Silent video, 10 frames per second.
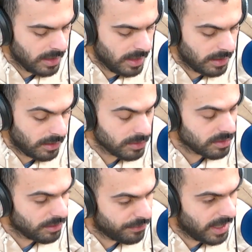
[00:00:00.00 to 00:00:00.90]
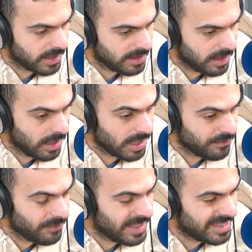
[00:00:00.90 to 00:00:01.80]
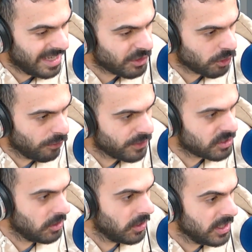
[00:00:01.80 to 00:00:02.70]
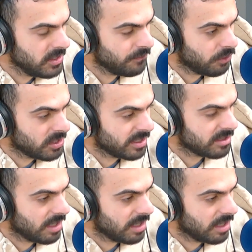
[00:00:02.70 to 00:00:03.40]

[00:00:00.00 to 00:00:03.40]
and also the fact that a lot of essential facilities, for instance,